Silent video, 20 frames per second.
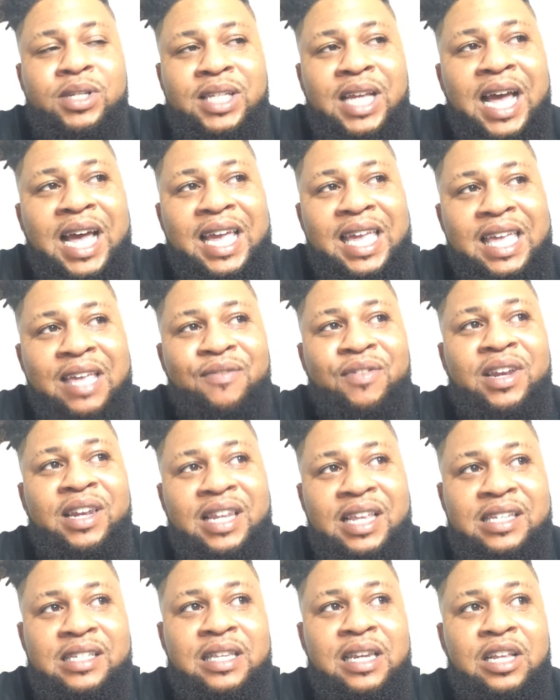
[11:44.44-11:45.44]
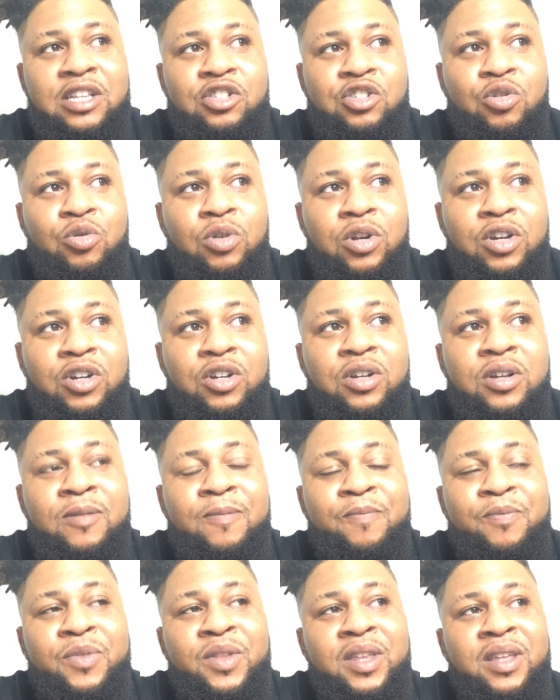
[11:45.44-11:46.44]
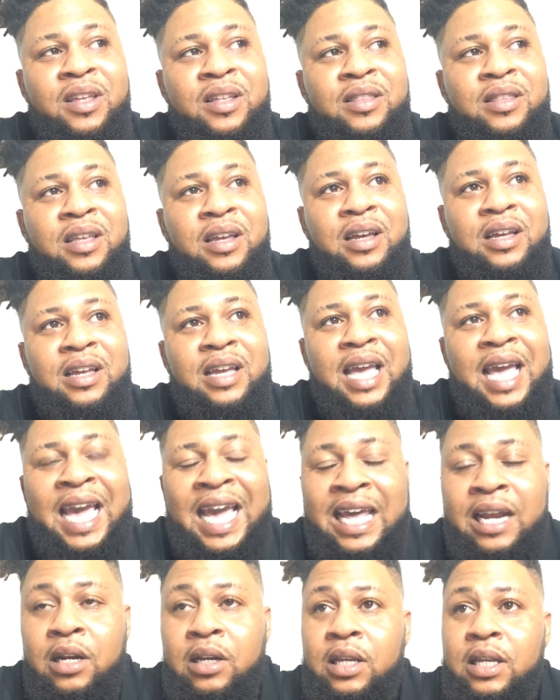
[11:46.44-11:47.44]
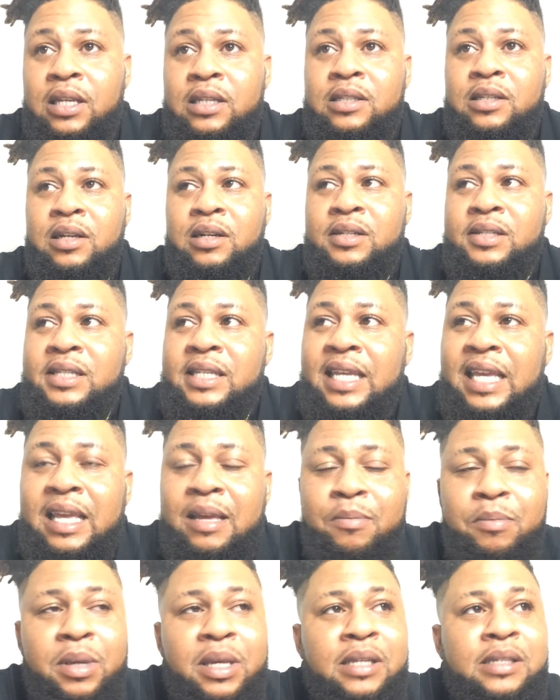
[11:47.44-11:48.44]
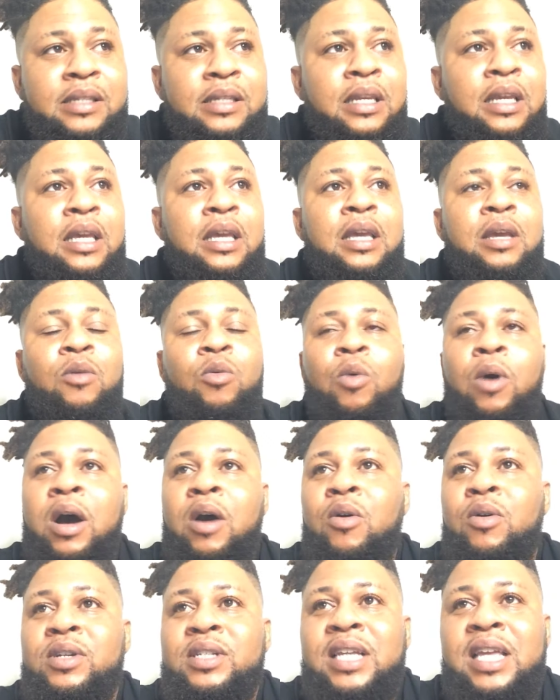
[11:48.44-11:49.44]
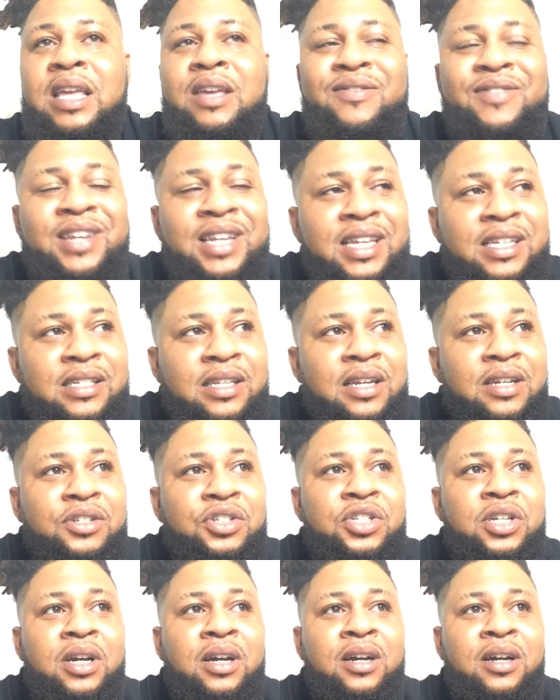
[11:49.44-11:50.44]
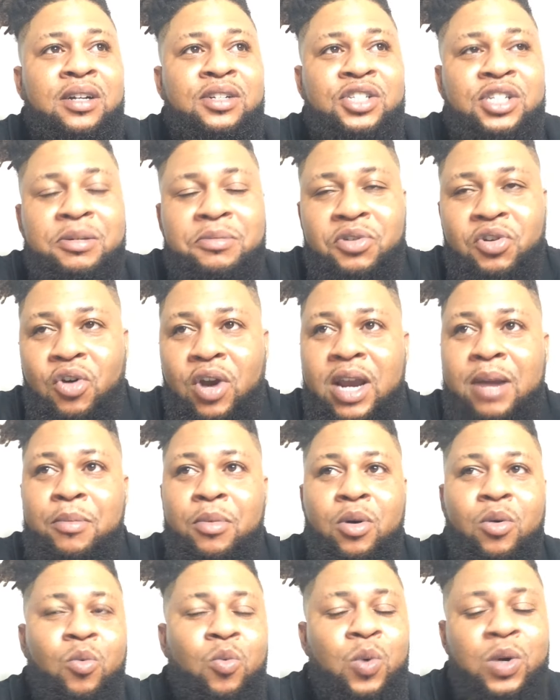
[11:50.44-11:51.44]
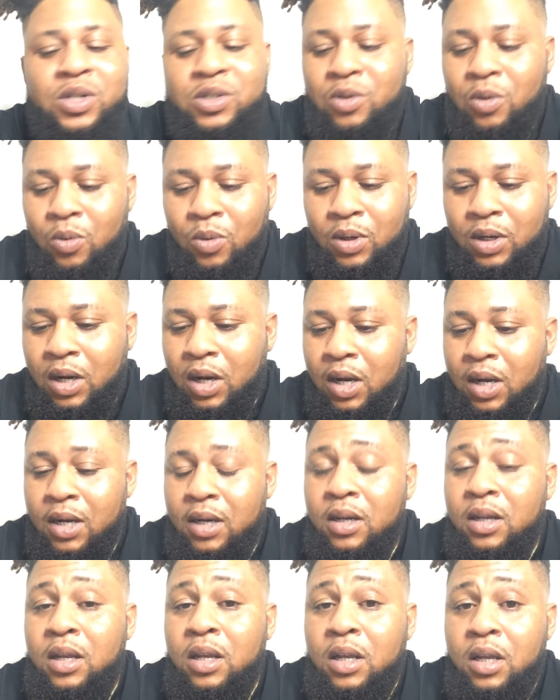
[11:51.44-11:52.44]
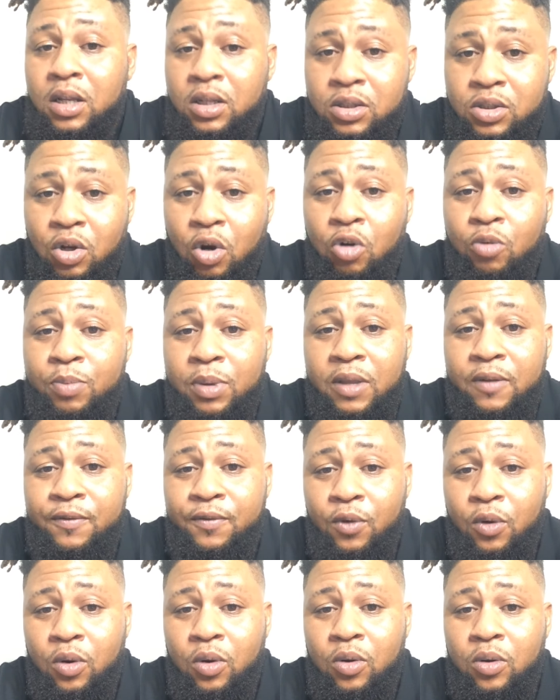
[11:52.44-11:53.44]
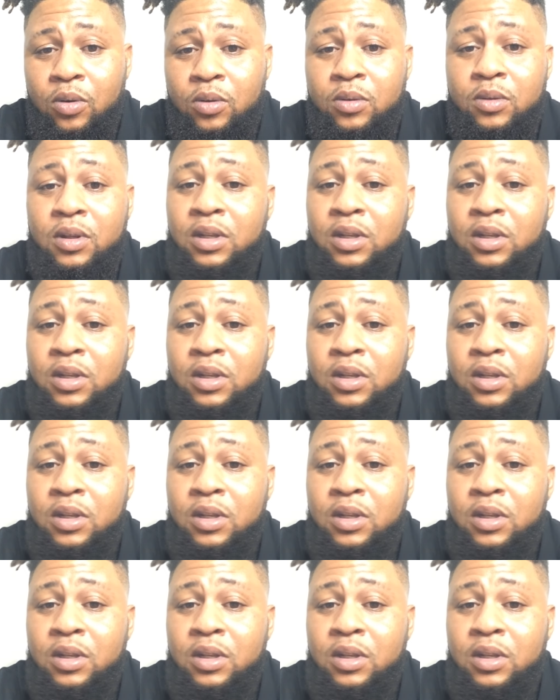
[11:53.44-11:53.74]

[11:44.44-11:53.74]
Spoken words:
I even listening to the analysts on CNBC? Why was I even listening to Jim Cramer? What's going on? Don't be fooled.